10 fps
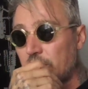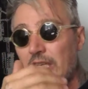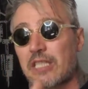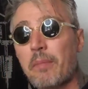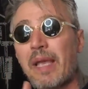
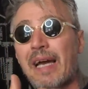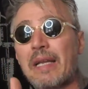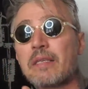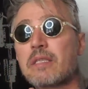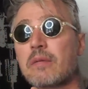just a
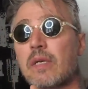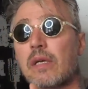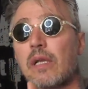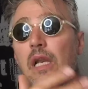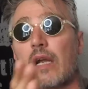mechanism,
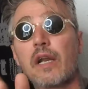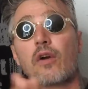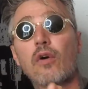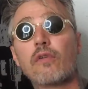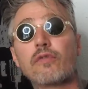a
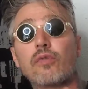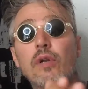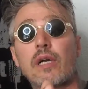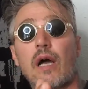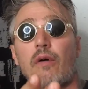learning curve to
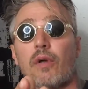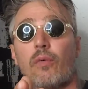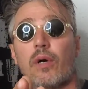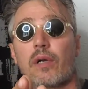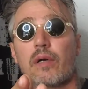learn how they
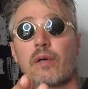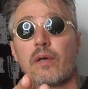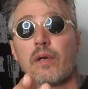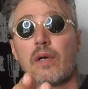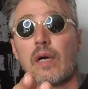work.
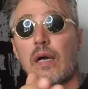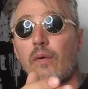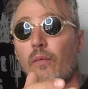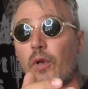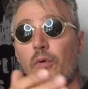
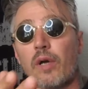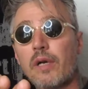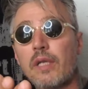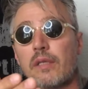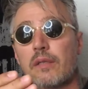When you
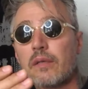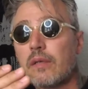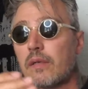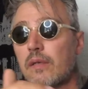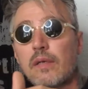learn it,
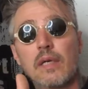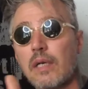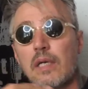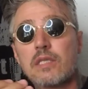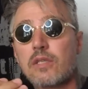
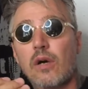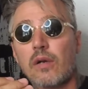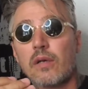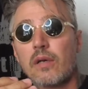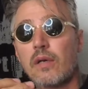it's
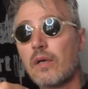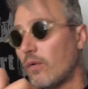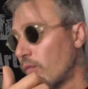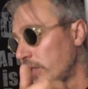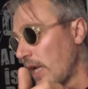done.
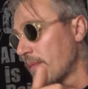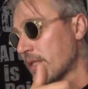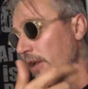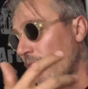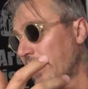With them,
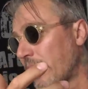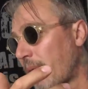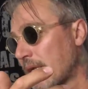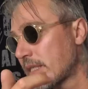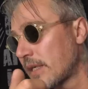it's like riding a
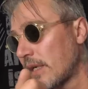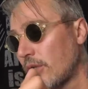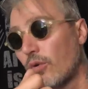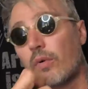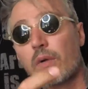bicycle.
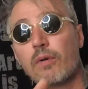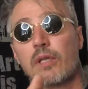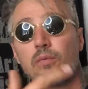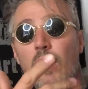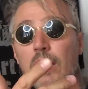You work
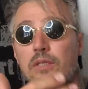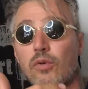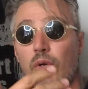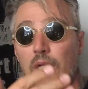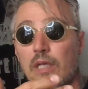with it once,
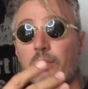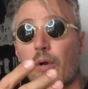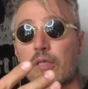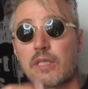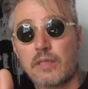you learn the
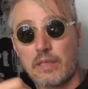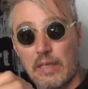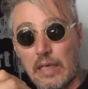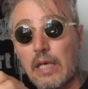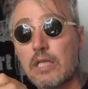process,
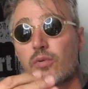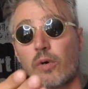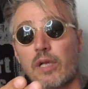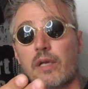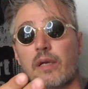it's
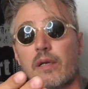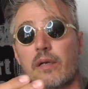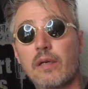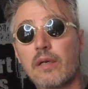working.